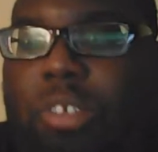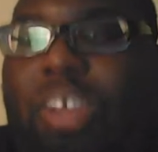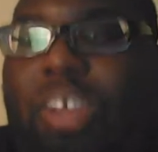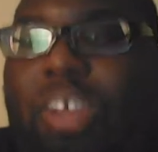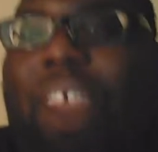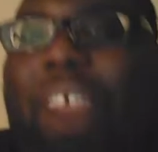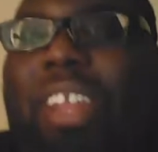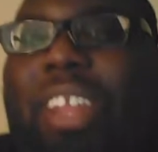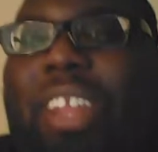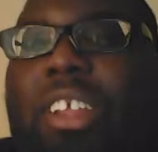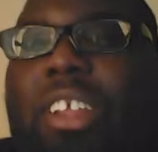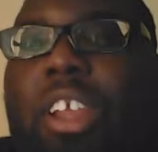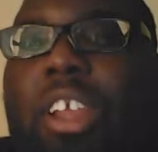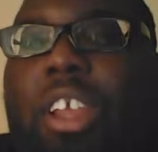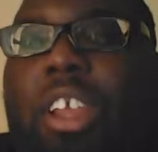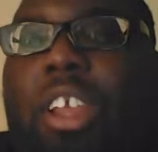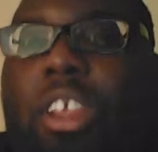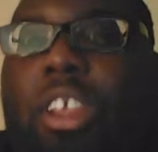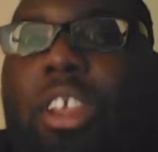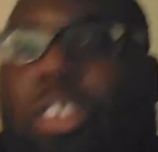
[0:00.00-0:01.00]

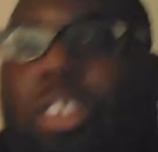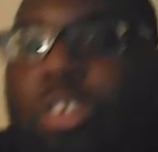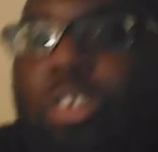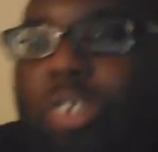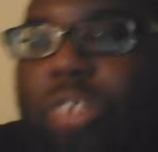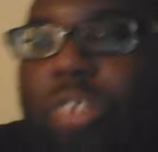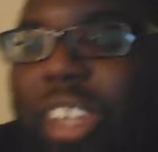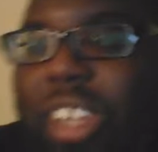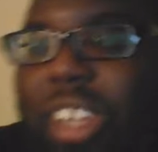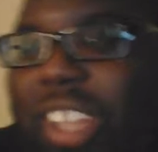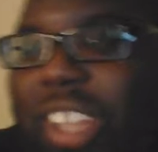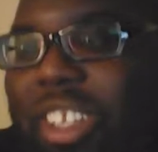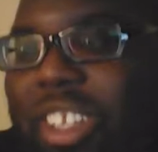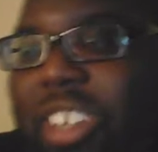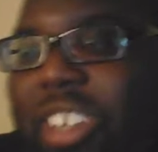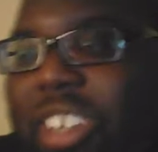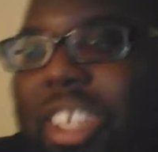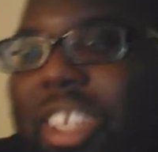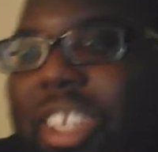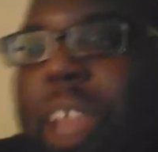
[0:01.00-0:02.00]
You could
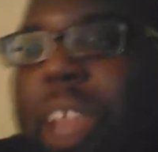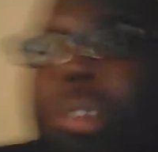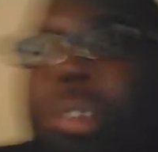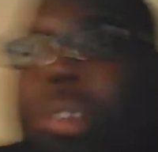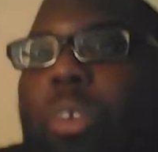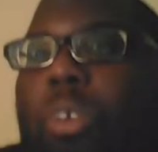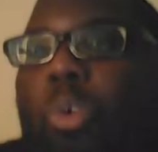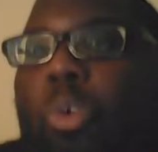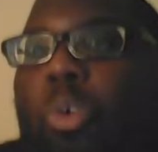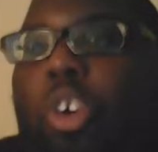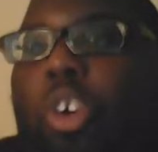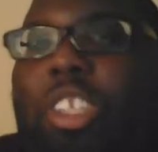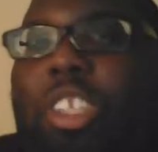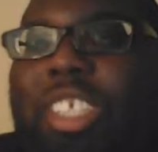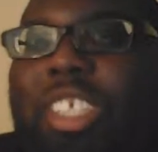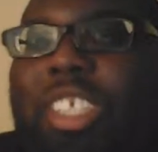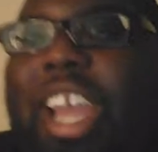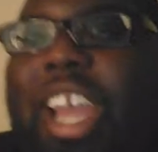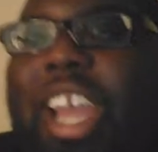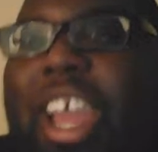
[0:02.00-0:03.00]
literally got to put a warning
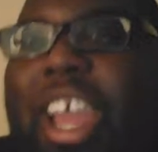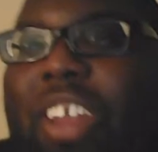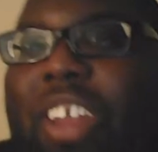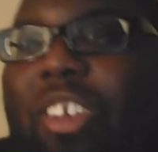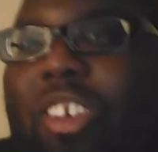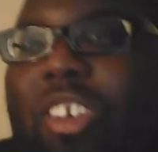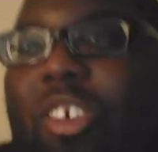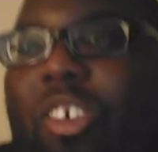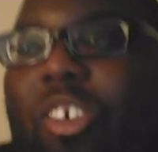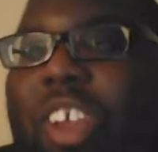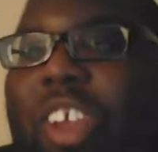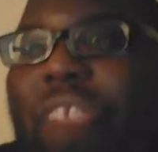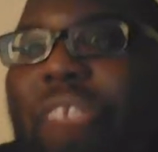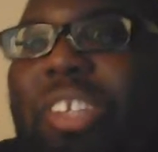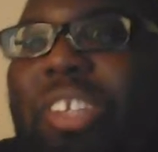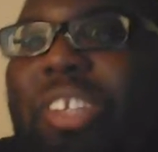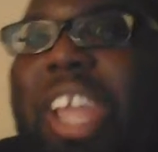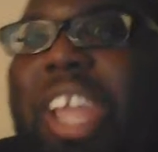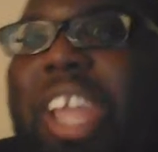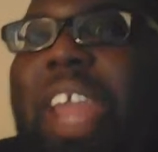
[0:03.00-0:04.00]
sign on
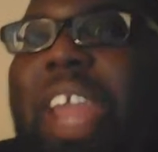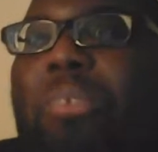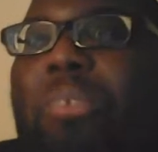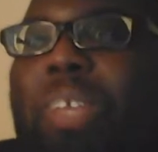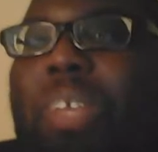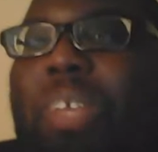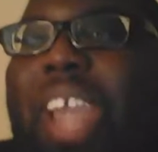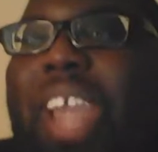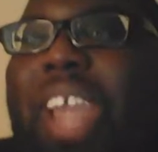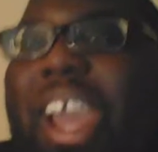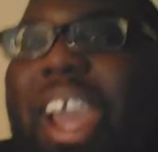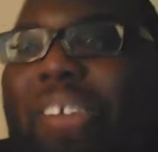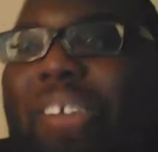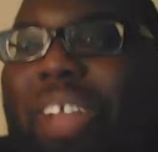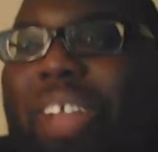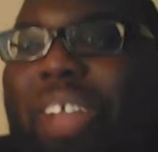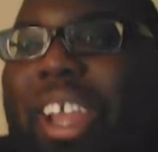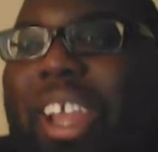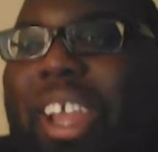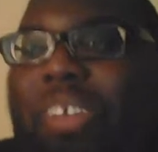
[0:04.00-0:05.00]
every game we
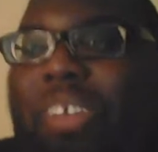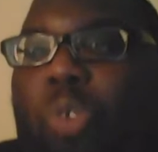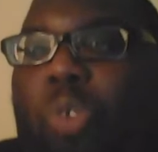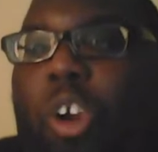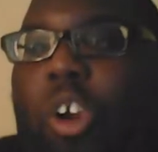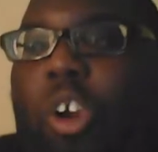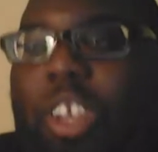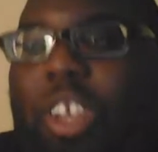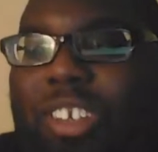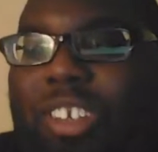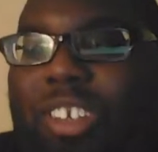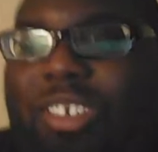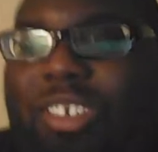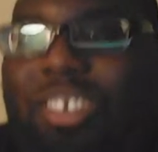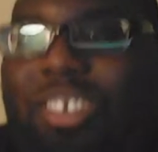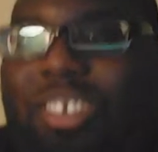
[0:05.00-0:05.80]
have, like warning,